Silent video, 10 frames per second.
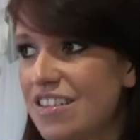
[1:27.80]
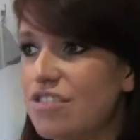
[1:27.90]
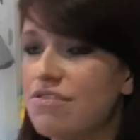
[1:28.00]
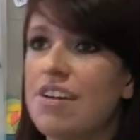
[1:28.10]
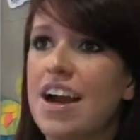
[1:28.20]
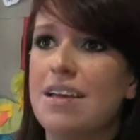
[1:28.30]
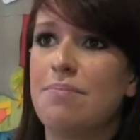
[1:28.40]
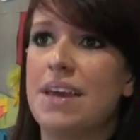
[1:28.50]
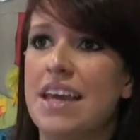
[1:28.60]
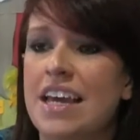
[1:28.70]
this
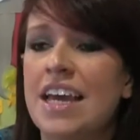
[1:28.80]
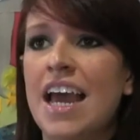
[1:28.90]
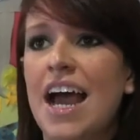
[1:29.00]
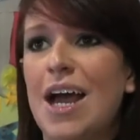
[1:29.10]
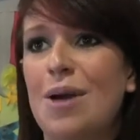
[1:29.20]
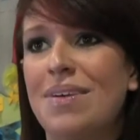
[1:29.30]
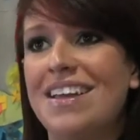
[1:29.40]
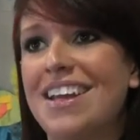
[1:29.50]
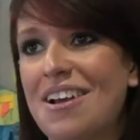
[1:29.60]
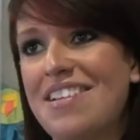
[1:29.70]
great big,
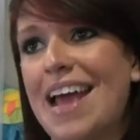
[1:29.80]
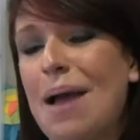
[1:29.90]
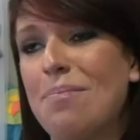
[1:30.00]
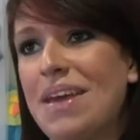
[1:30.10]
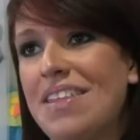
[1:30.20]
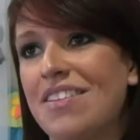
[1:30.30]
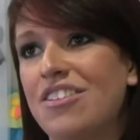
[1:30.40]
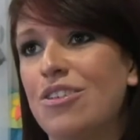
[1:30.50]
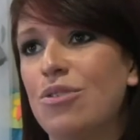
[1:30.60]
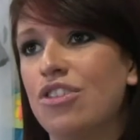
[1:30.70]
you know, sand pit that the
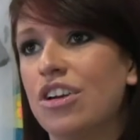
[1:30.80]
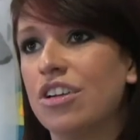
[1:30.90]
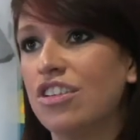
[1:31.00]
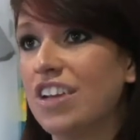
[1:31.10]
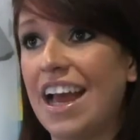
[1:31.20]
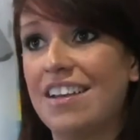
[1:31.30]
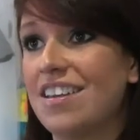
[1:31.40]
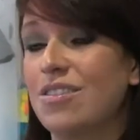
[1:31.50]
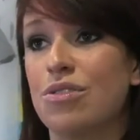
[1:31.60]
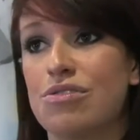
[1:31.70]
children can just
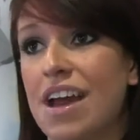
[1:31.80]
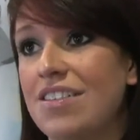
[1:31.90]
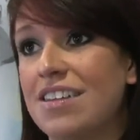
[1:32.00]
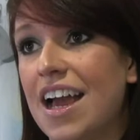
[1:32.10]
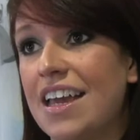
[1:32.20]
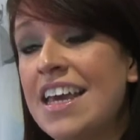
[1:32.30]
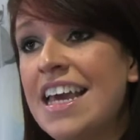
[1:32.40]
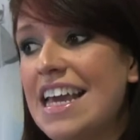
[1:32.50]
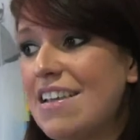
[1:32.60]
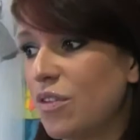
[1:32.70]
access all throughout the day.
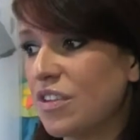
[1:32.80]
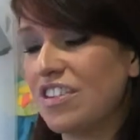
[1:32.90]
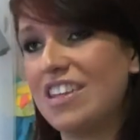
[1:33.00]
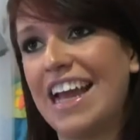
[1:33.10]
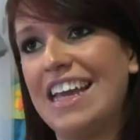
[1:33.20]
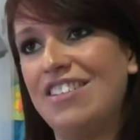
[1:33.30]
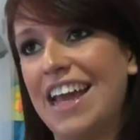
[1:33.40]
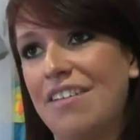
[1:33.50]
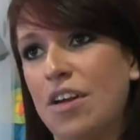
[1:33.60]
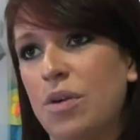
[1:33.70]
It's on the stage
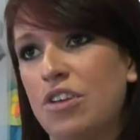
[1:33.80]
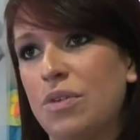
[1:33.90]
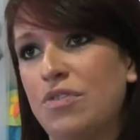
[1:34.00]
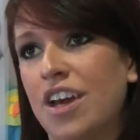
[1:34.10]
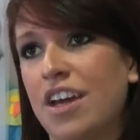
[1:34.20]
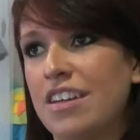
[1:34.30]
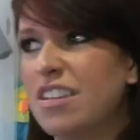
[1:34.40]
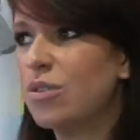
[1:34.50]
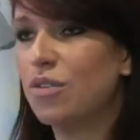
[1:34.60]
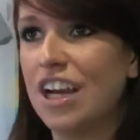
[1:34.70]
area, which we've turned
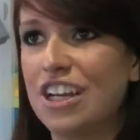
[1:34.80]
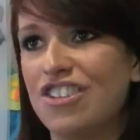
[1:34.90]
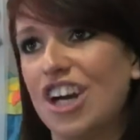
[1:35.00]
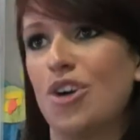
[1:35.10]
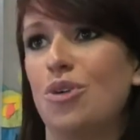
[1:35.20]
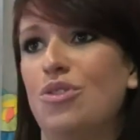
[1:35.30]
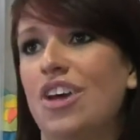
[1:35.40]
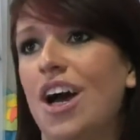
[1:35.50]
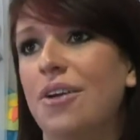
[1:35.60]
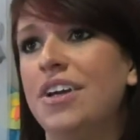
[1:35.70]
into sort of like a jungle
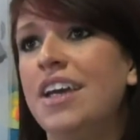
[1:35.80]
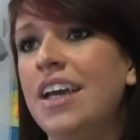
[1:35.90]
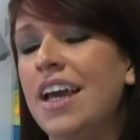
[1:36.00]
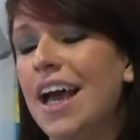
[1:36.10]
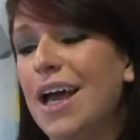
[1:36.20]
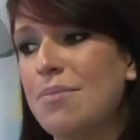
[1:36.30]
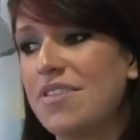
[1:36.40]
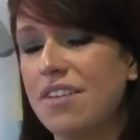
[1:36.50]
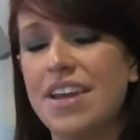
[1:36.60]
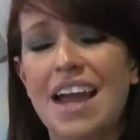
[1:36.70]
zone.
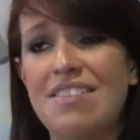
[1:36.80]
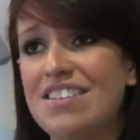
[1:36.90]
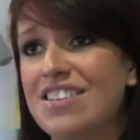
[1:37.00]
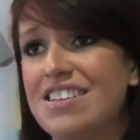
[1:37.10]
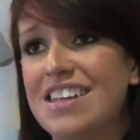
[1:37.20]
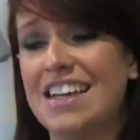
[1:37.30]
So yeah, it's just an